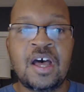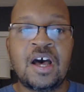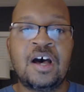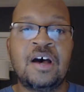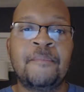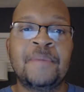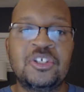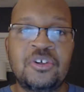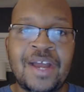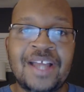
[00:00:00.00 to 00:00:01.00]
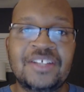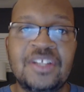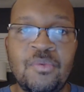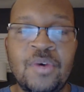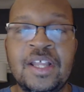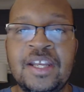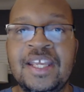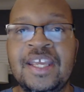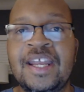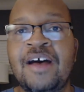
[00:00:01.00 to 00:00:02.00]
but you're actually willing to
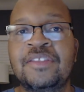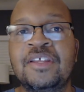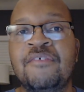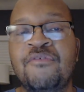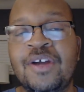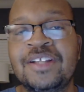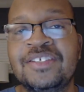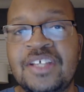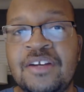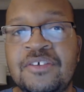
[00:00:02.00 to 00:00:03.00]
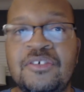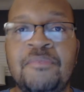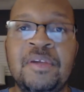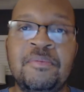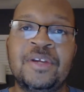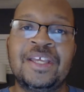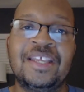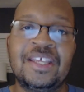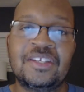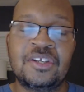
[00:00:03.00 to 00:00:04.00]
get out there front and center so people can
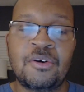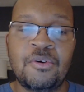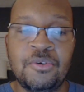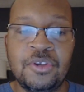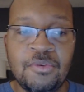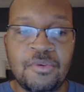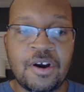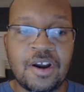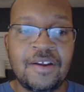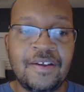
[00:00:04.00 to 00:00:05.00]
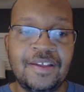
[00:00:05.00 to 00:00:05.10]
get to know who you are.